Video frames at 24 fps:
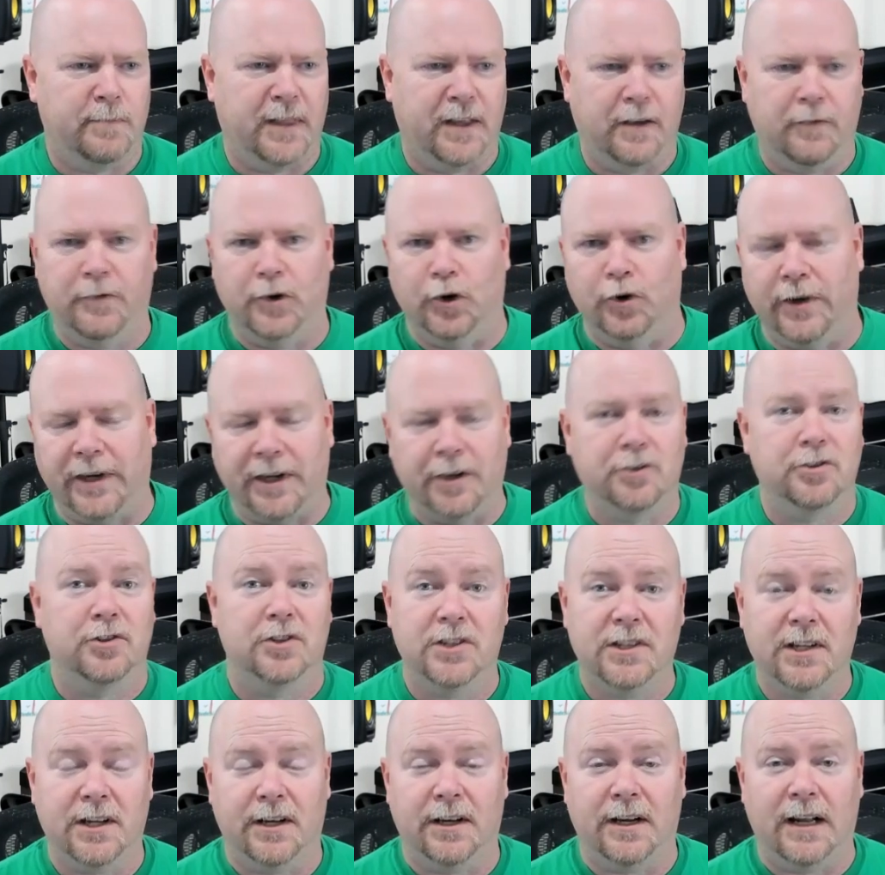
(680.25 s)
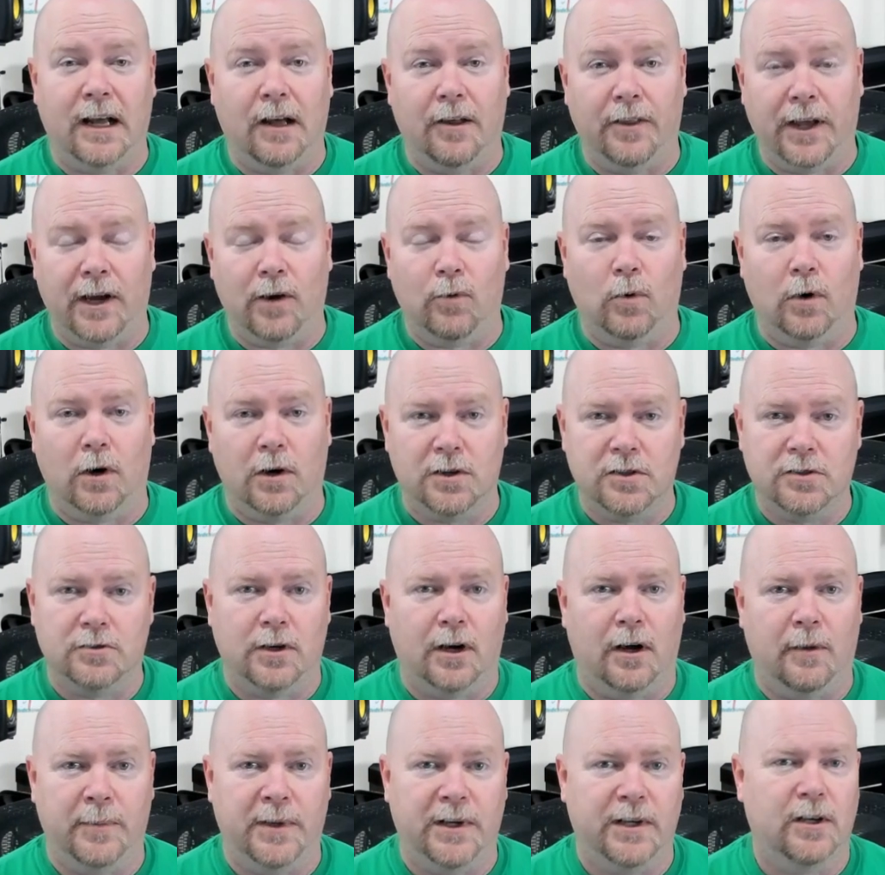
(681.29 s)
If you're interested in how that works,
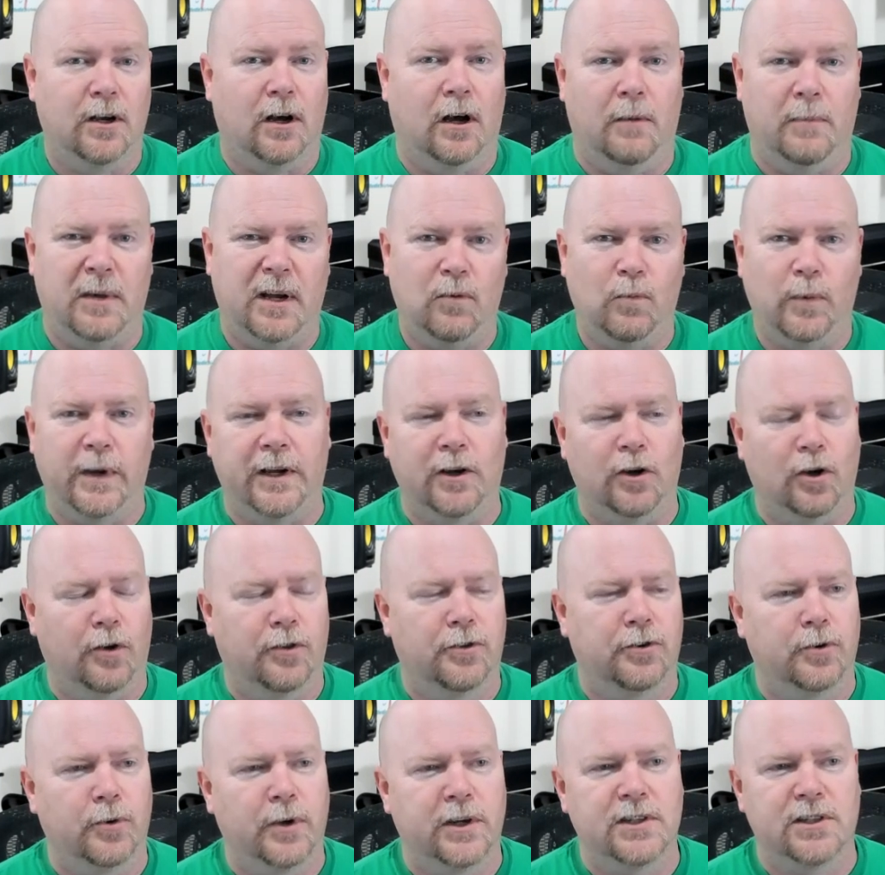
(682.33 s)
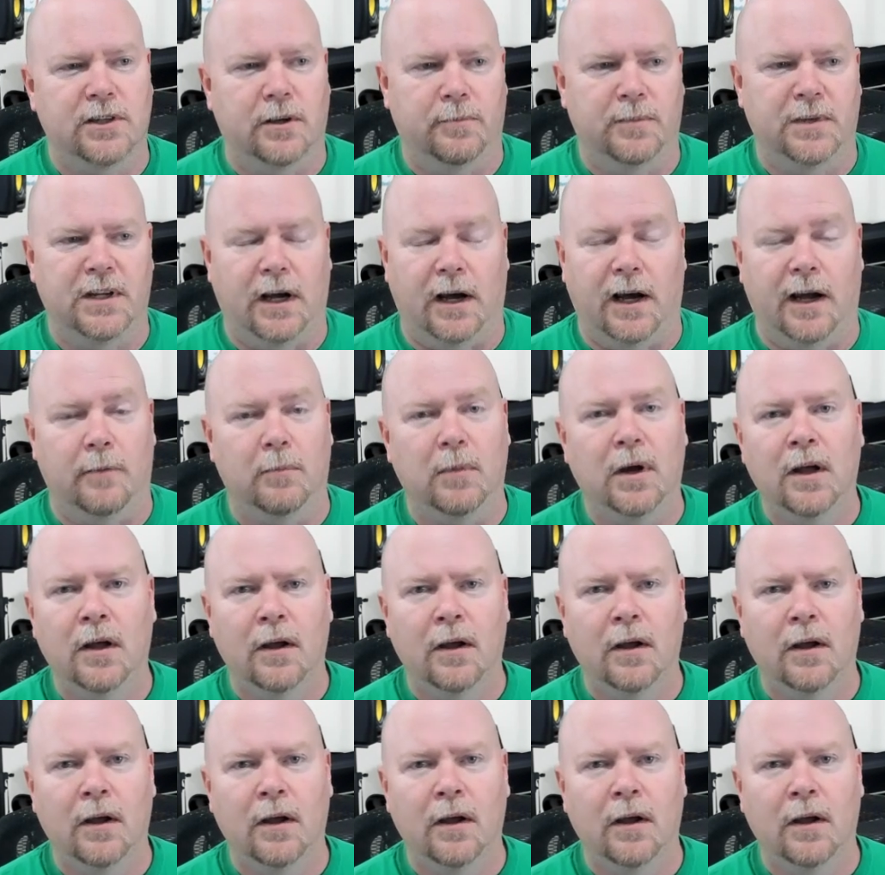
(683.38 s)
drop me a comment. We can go through it sometime.